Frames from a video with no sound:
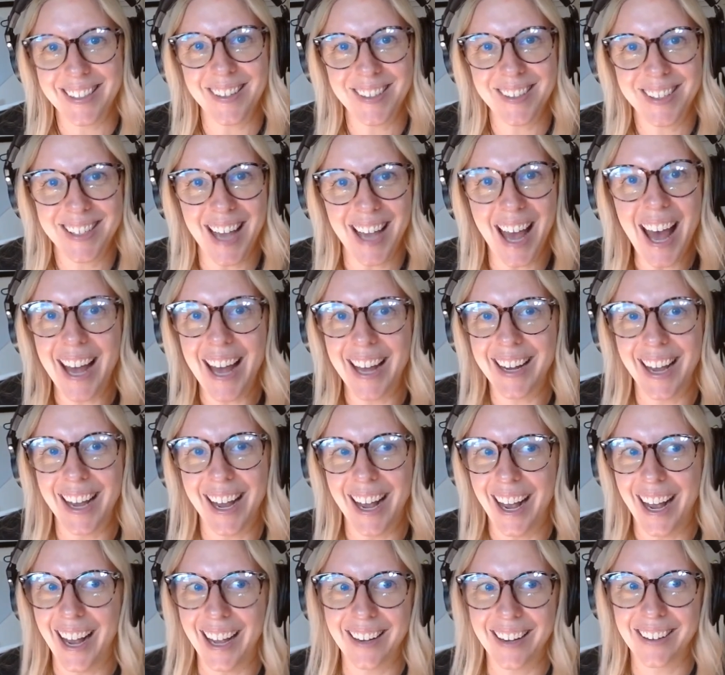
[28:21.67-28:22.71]
sad.
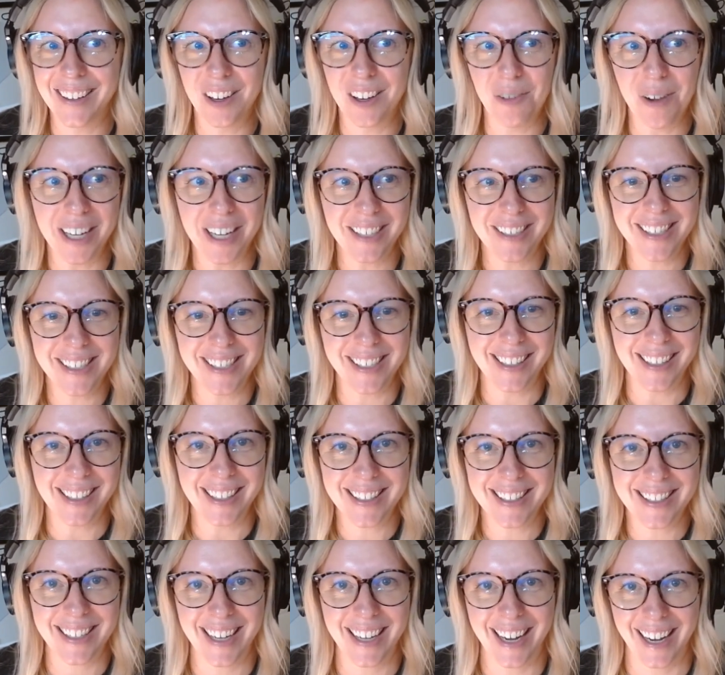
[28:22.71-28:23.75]
I don't know why you're still
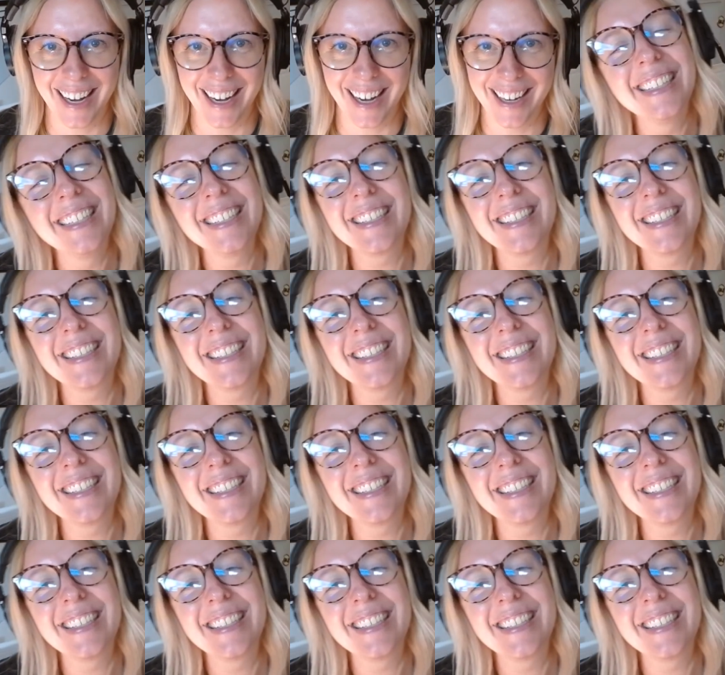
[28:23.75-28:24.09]
listening.